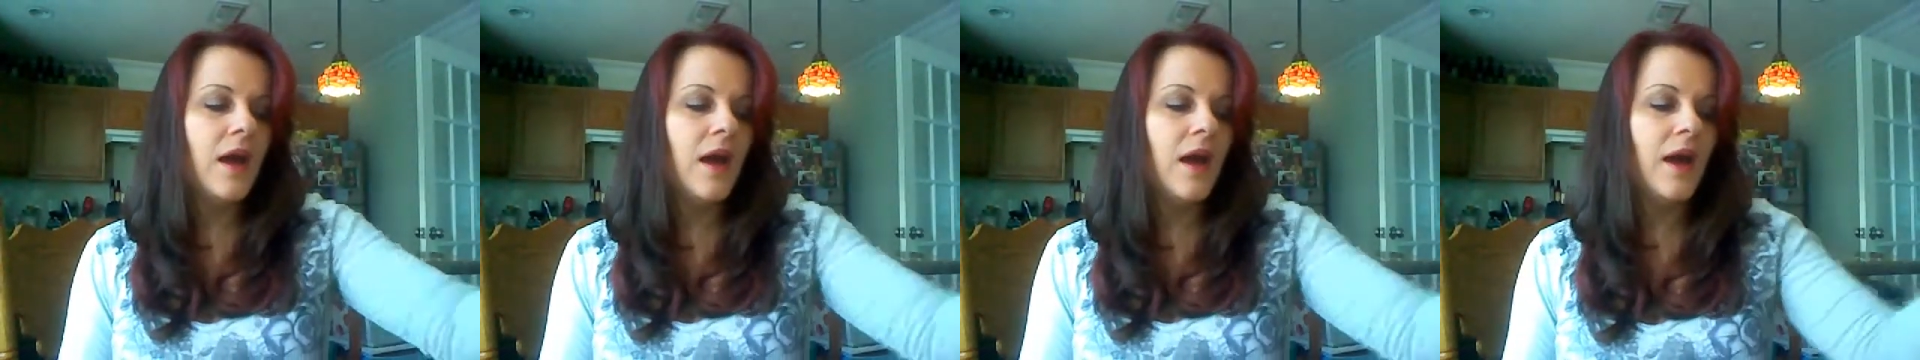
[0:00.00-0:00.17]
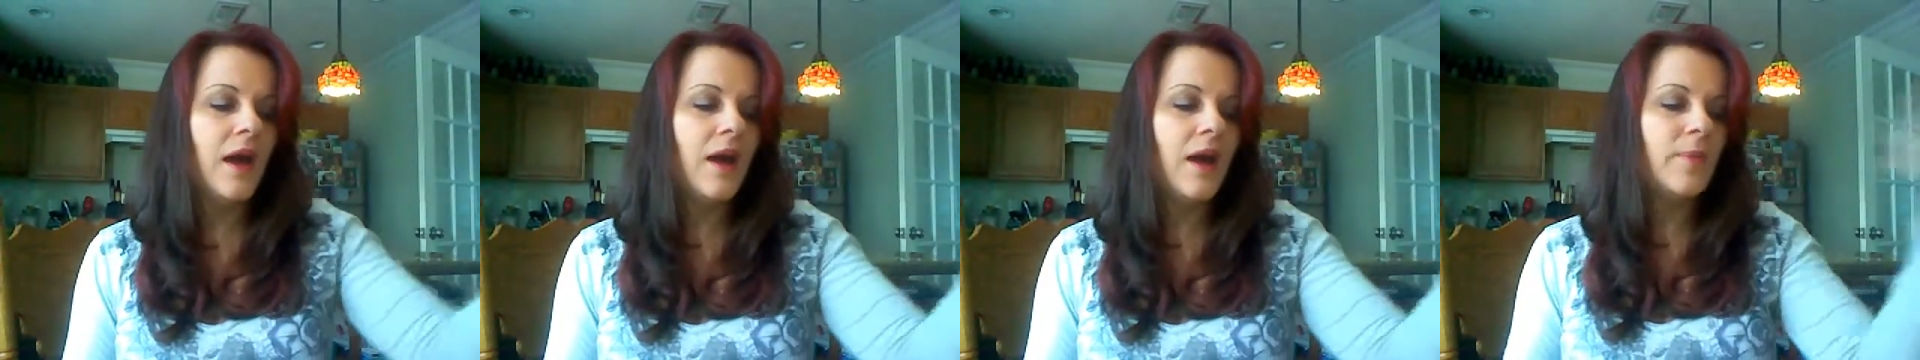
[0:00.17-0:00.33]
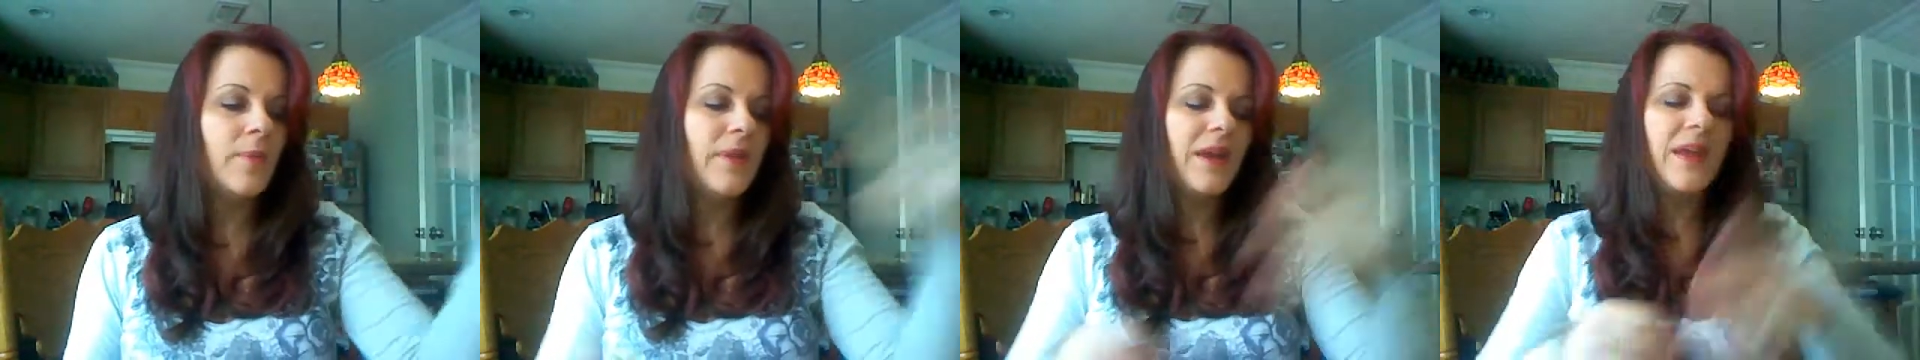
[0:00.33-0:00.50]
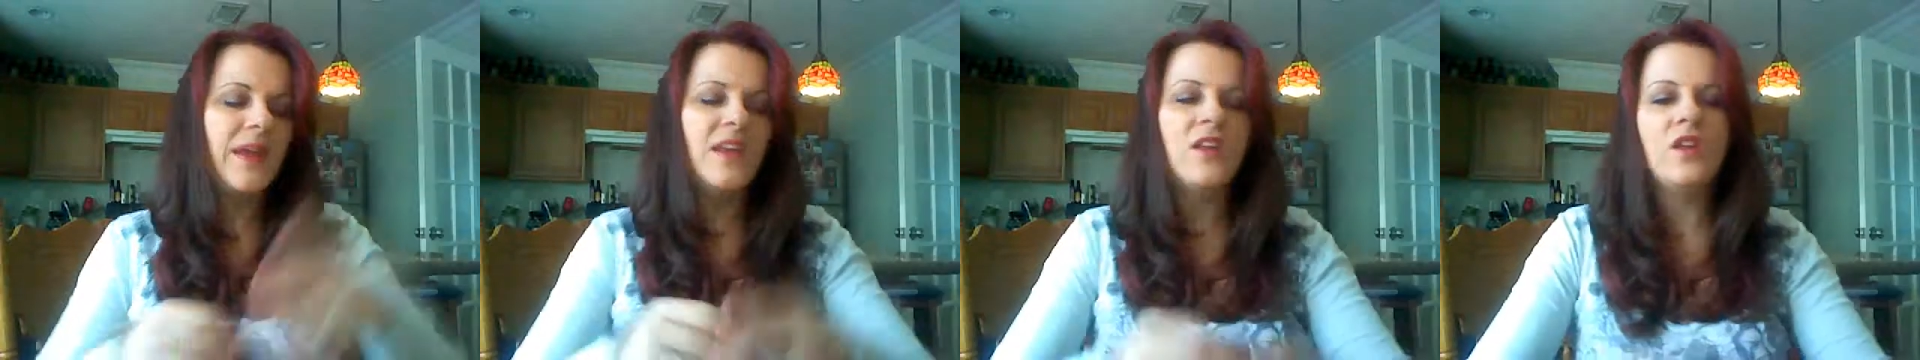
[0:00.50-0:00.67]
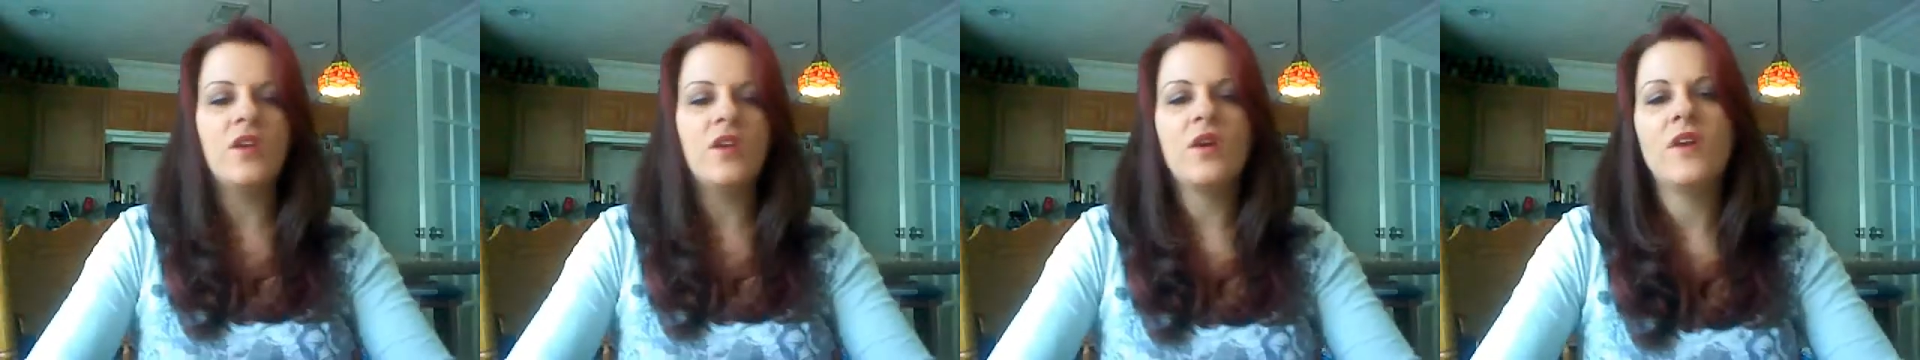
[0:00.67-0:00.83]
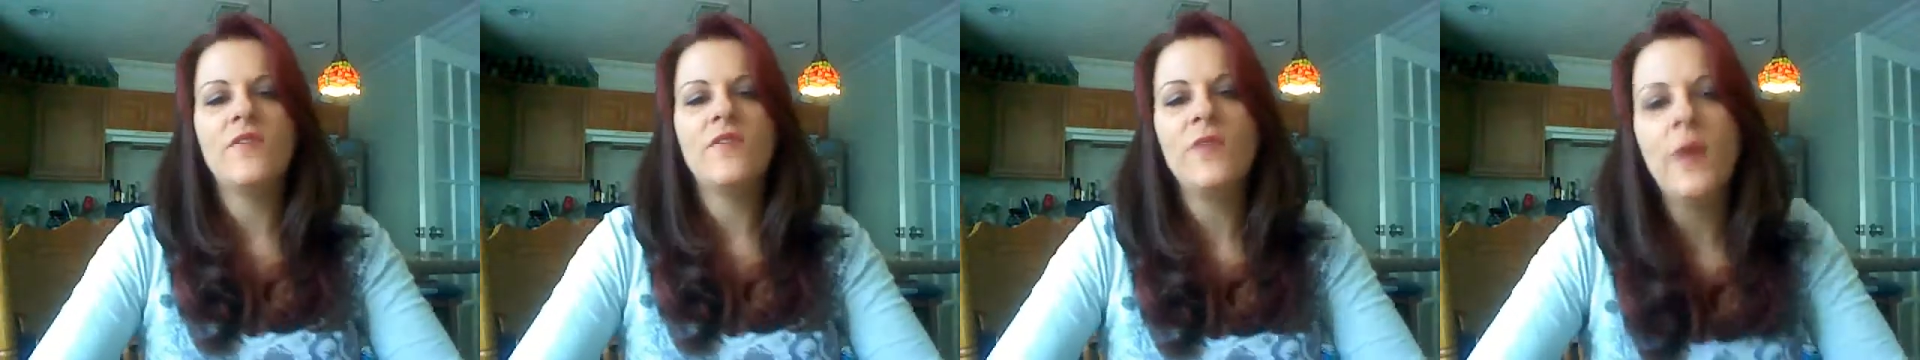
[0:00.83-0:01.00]
But again,
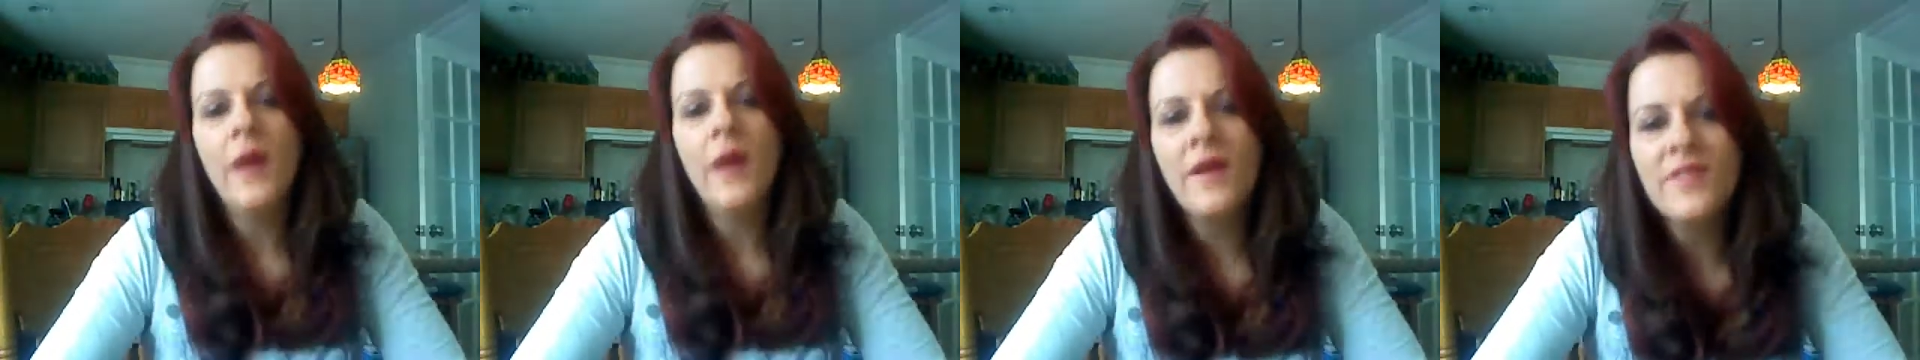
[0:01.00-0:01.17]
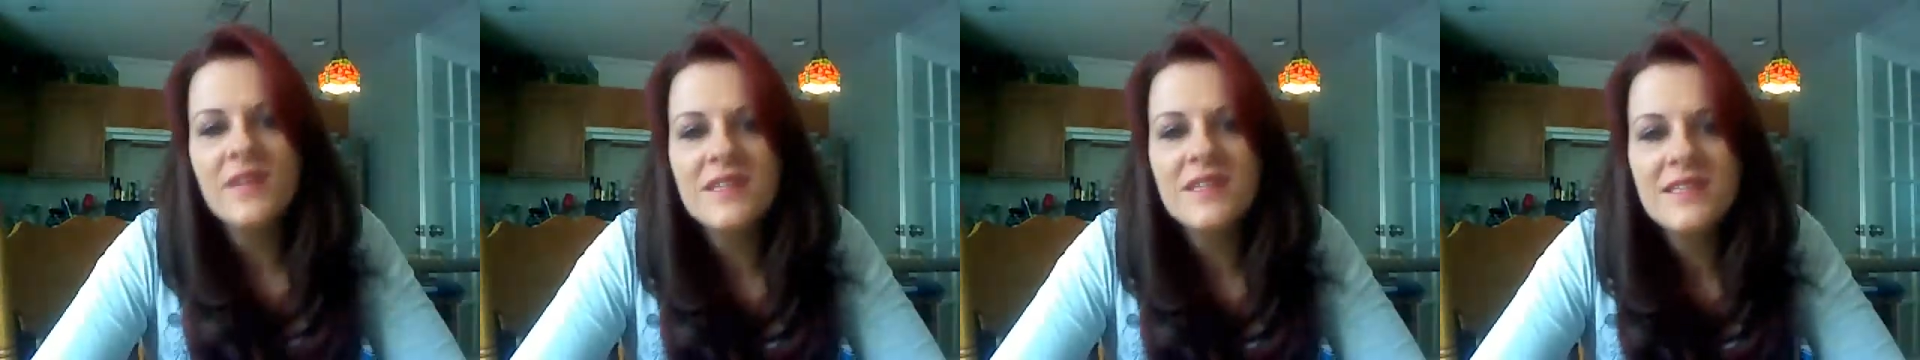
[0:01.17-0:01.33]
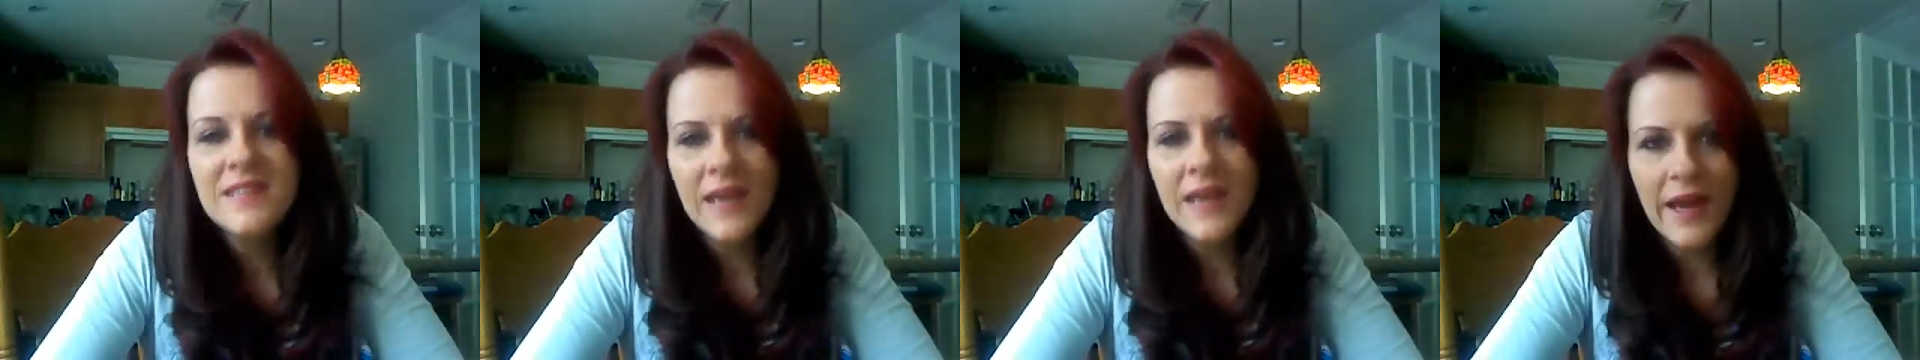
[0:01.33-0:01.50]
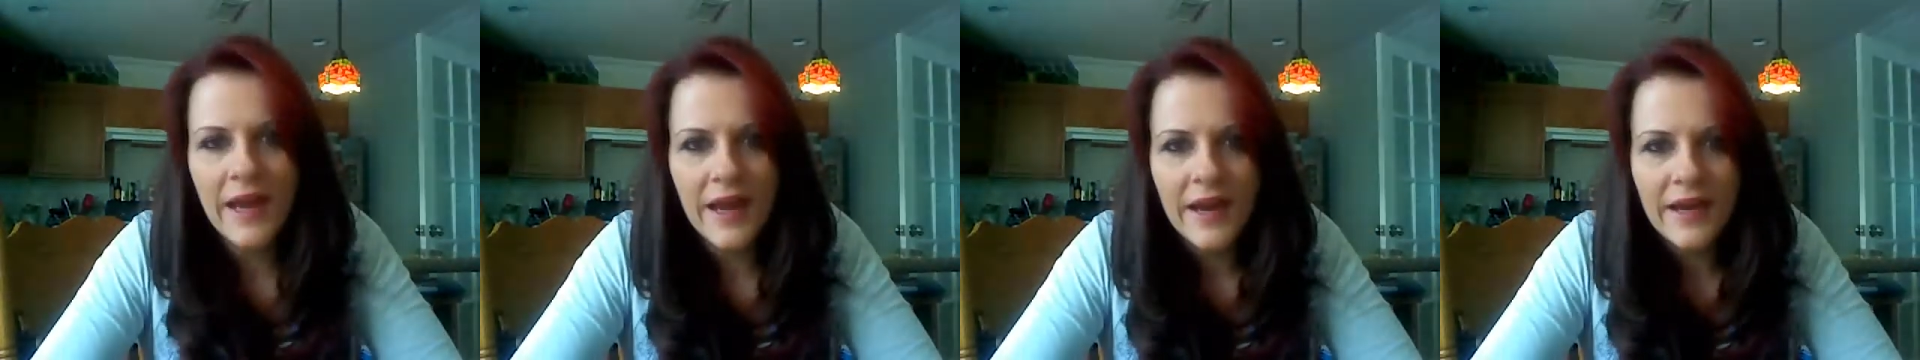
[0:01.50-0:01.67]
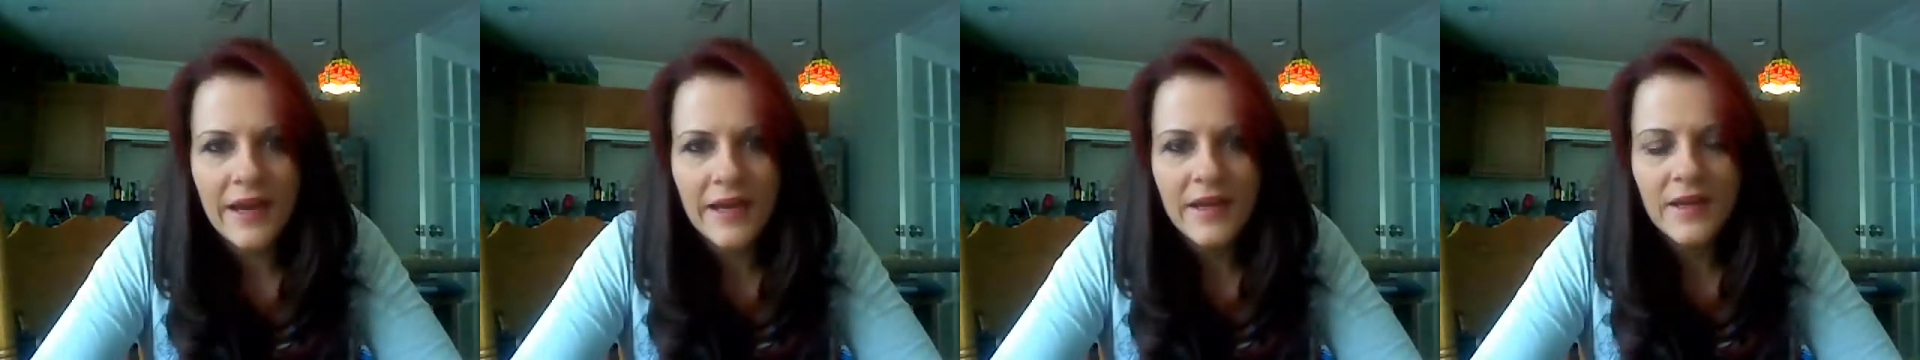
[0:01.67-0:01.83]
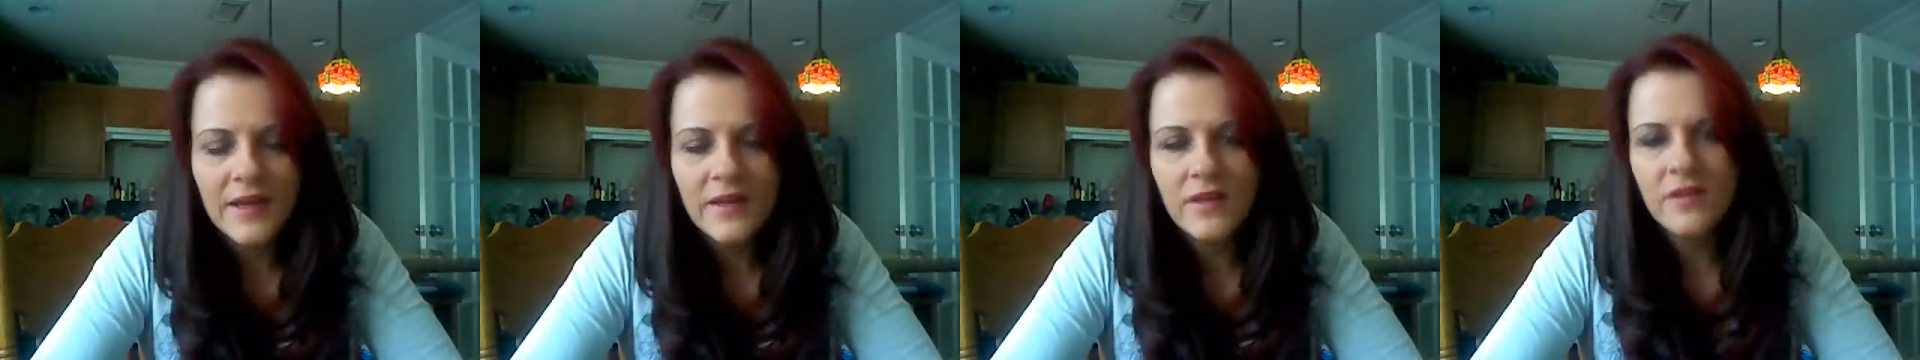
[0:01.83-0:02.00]
you know, if you have a
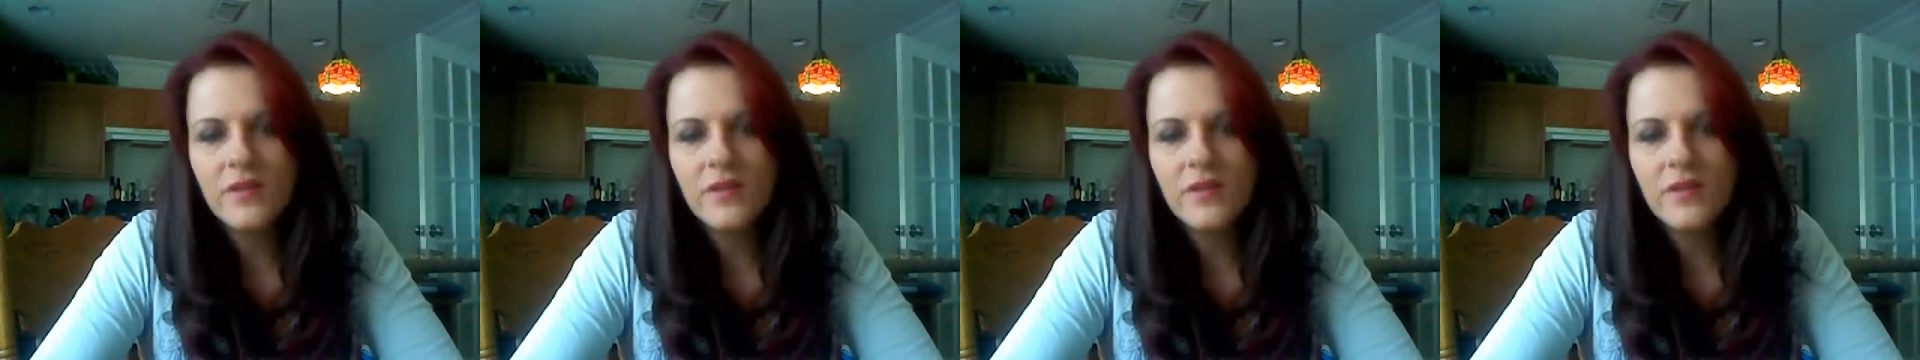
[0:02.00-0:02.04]
deck,